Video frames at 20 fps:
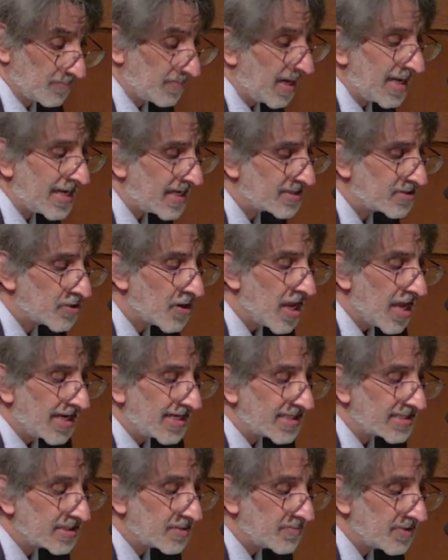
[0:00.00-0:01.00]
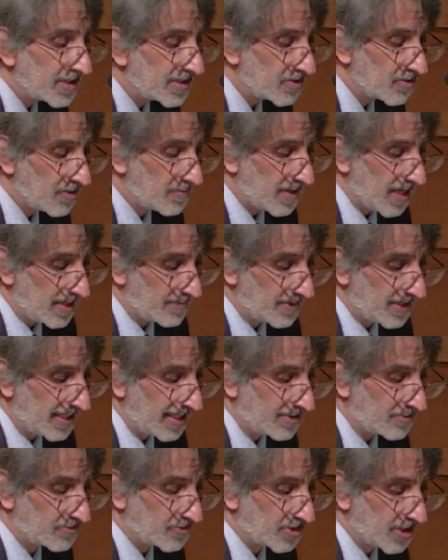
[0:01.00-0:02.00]
against, the military madman
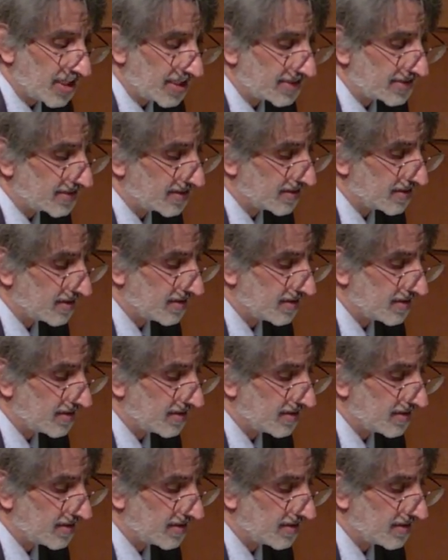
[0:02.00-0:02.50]
Andrew Jackson.